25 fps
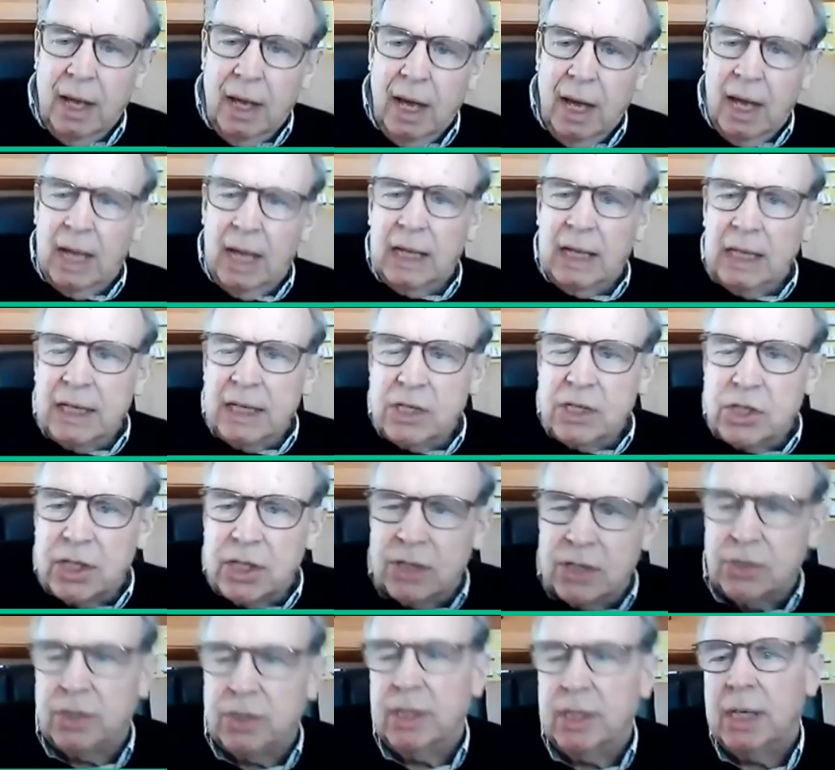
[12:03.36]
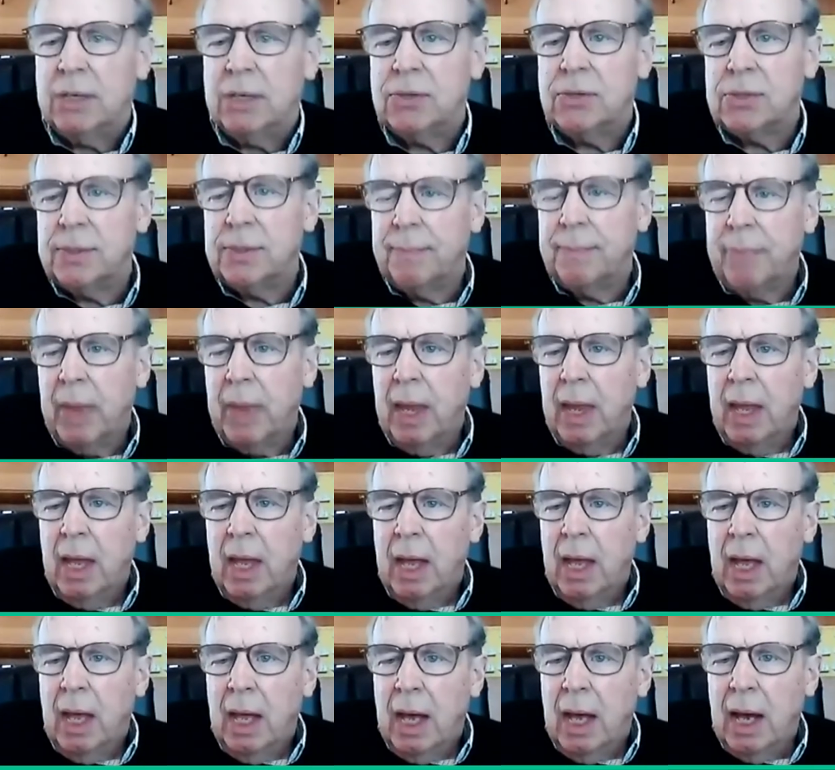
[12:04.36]
uh, logistics.
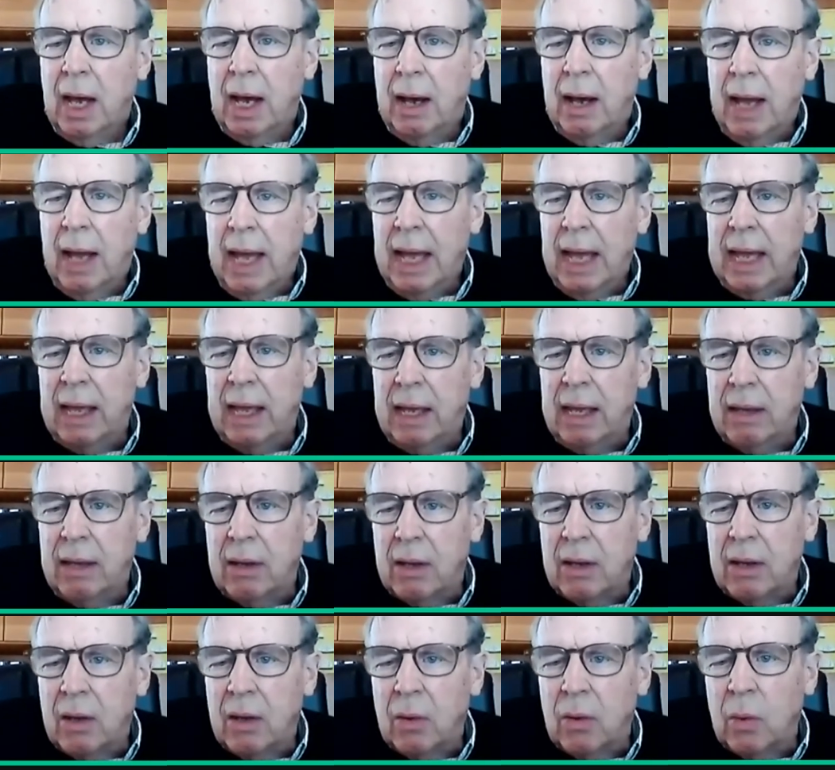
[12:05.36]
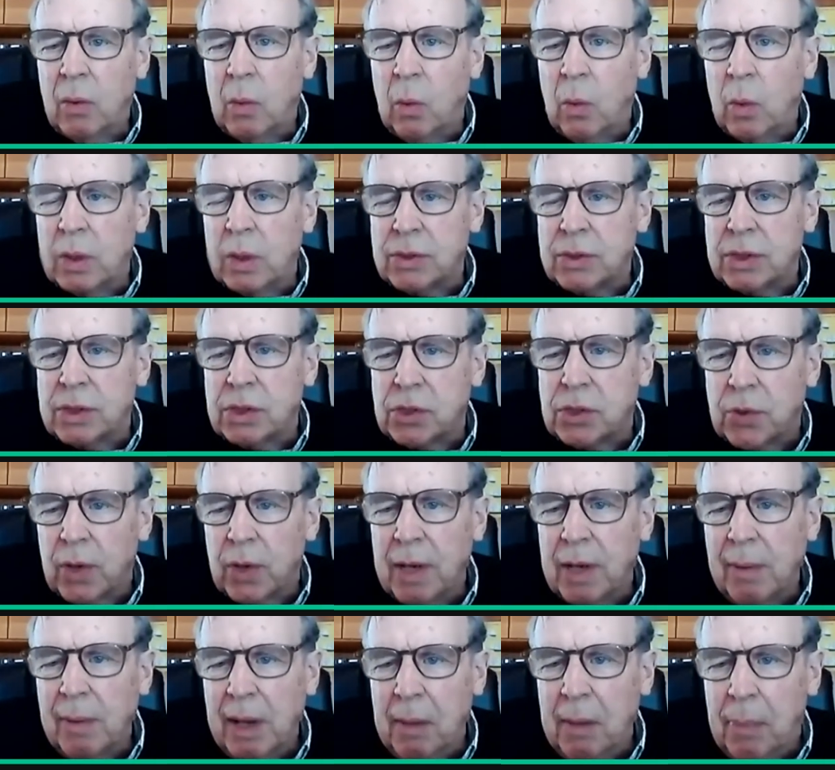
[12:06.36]
Uh, he was
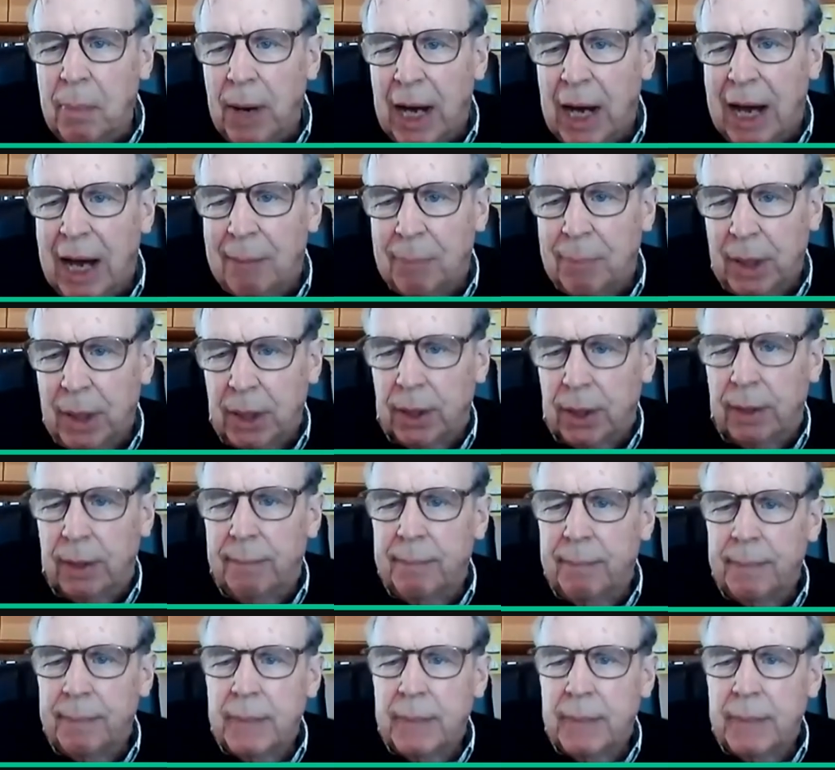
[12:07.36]
extremely popular,